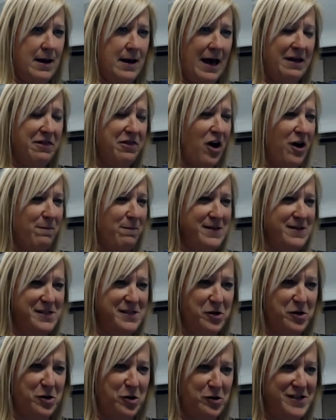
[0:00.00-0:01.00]
I thought
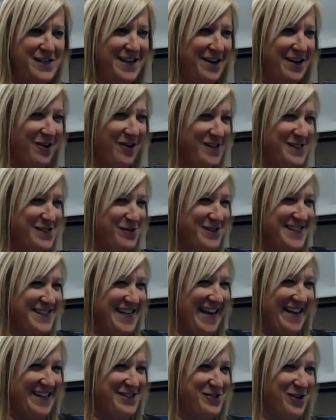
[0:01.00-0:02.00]
Mr. Gutierrez was
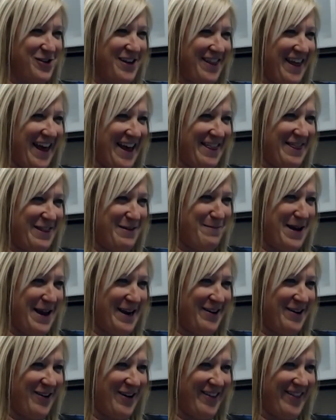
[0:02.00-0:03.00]
answering that in the
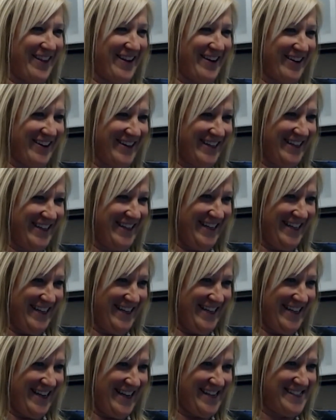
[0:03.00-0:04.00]
background there.
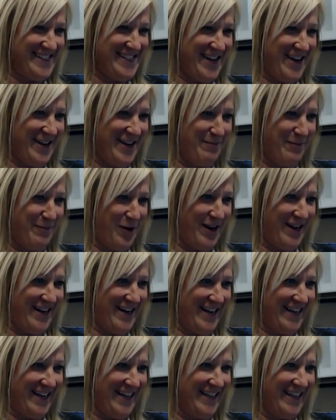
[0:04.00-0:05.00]
I saw him
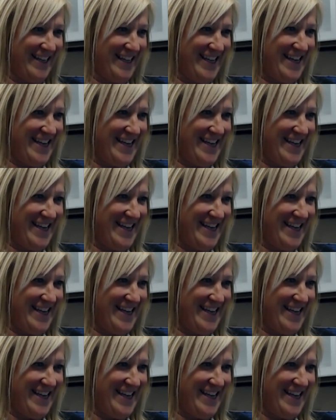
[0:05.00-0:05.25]
writing.